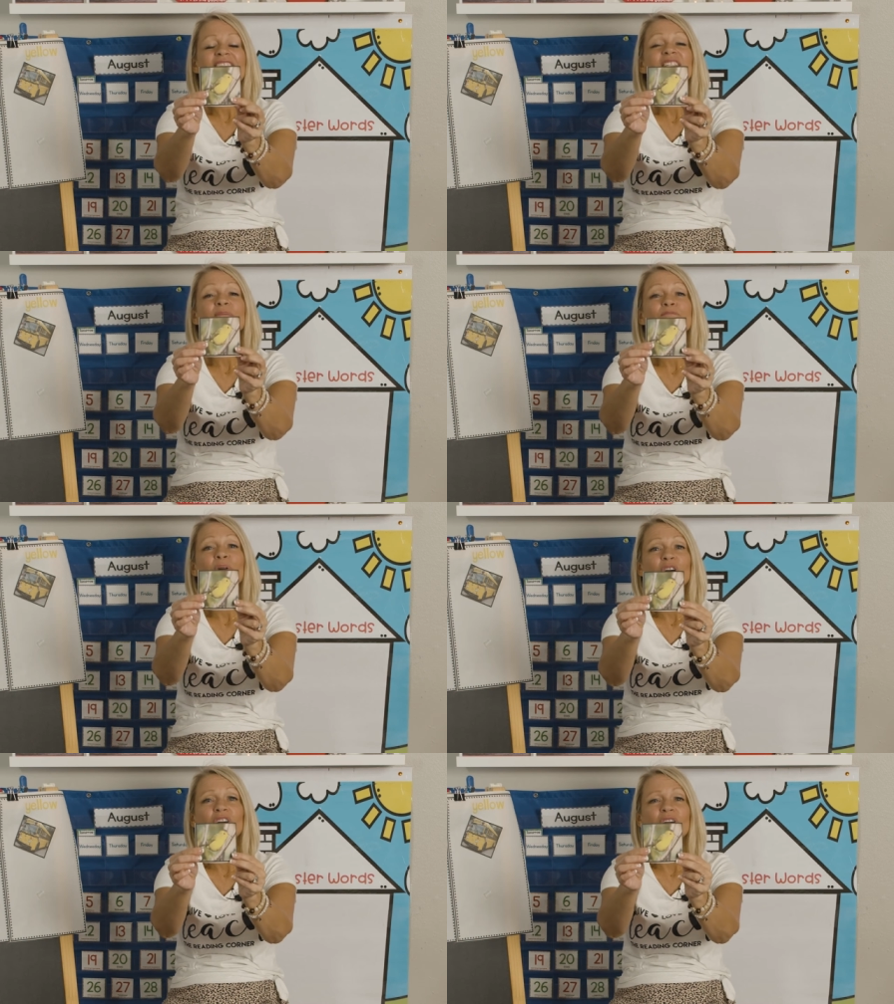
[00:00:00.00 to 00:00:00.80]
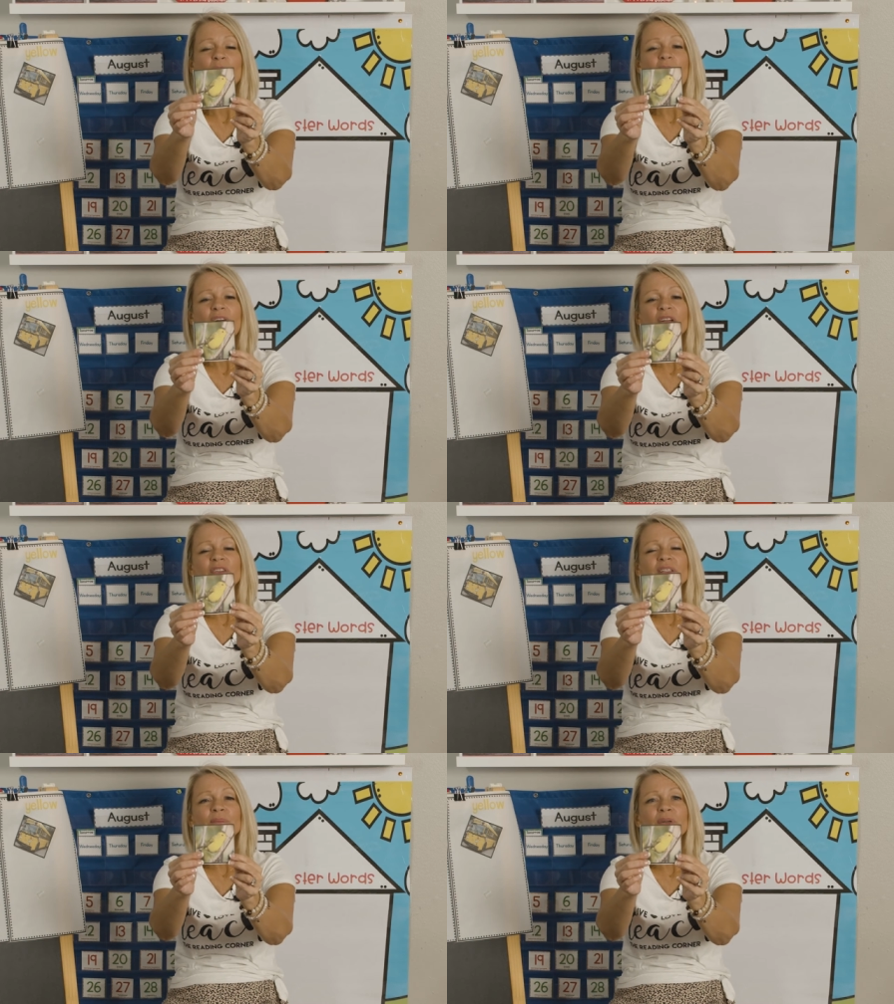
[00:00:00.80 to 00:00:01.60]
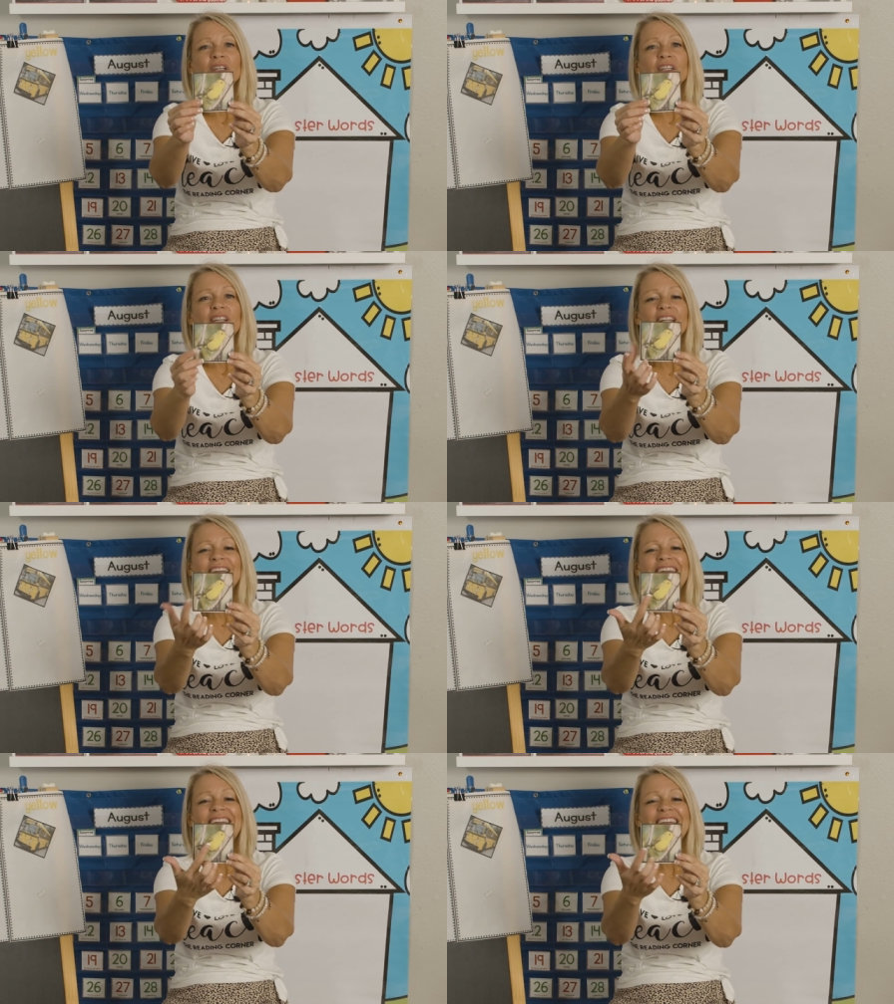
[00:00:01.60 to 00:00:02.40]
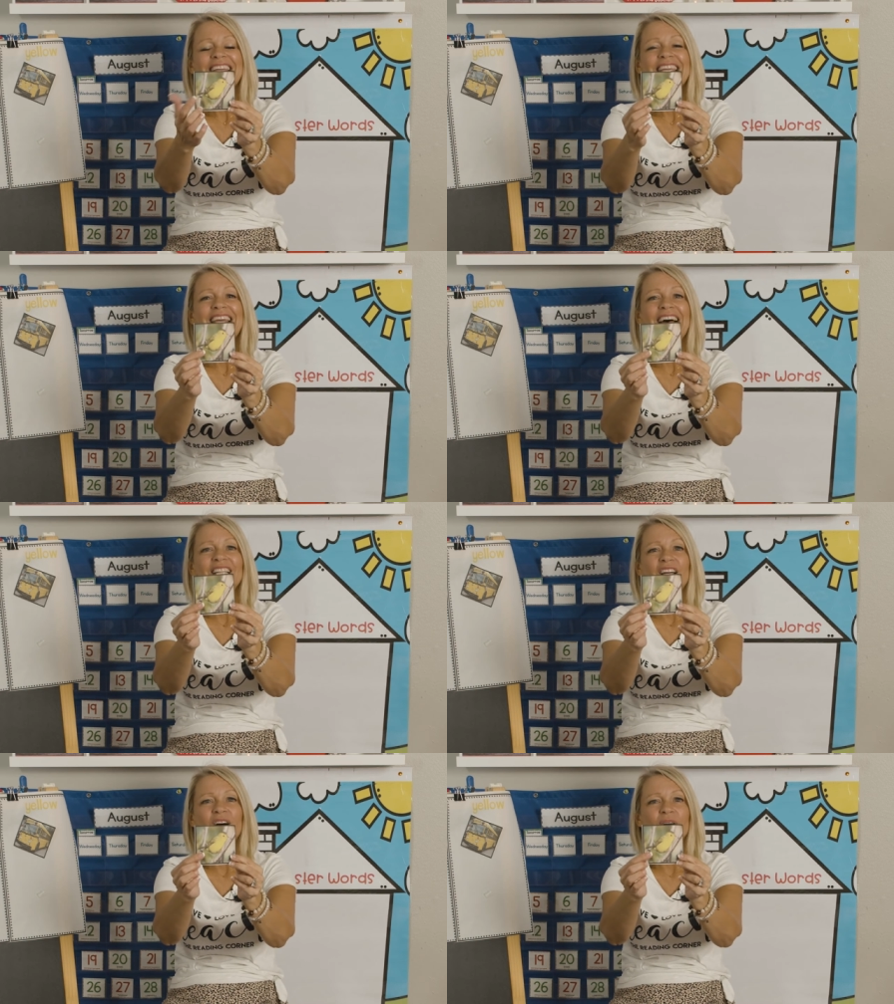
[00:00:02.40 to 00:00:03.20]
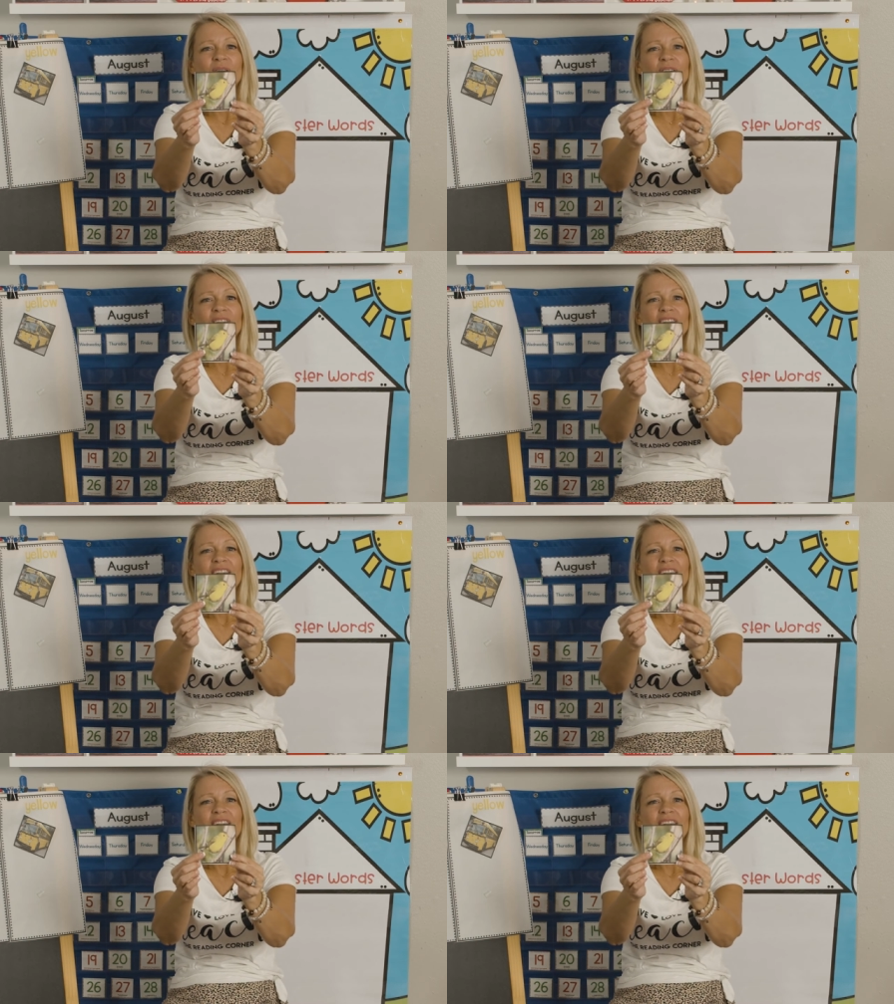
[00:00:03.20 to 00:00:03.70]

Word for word: It's a bird. What color is the bird? Yellow.